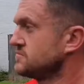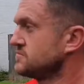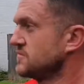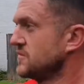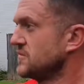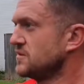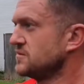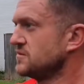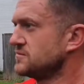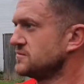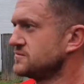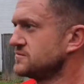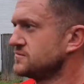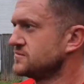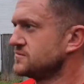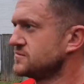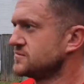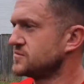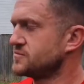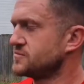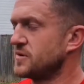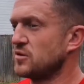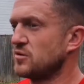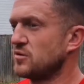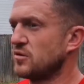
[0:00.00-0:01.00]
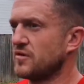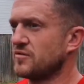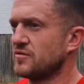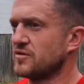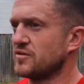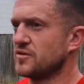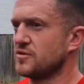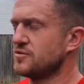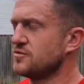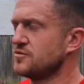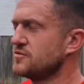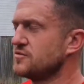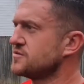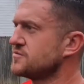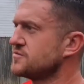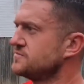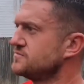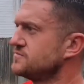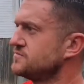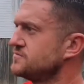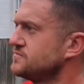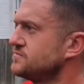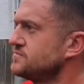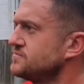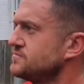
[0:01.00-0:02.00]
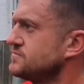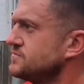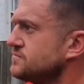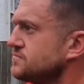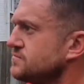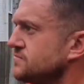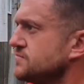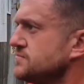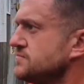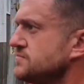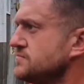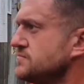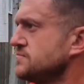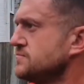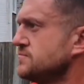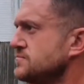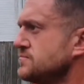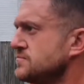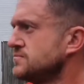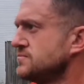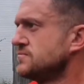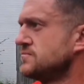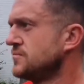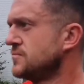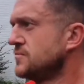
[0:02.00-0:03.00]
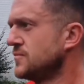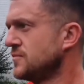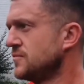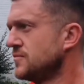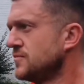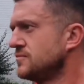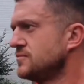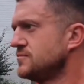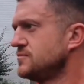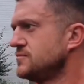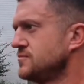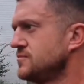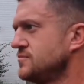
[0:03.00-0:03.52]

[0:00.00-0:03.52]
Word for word: be honest. No, no it's been no. all over the news. It's it's not something that really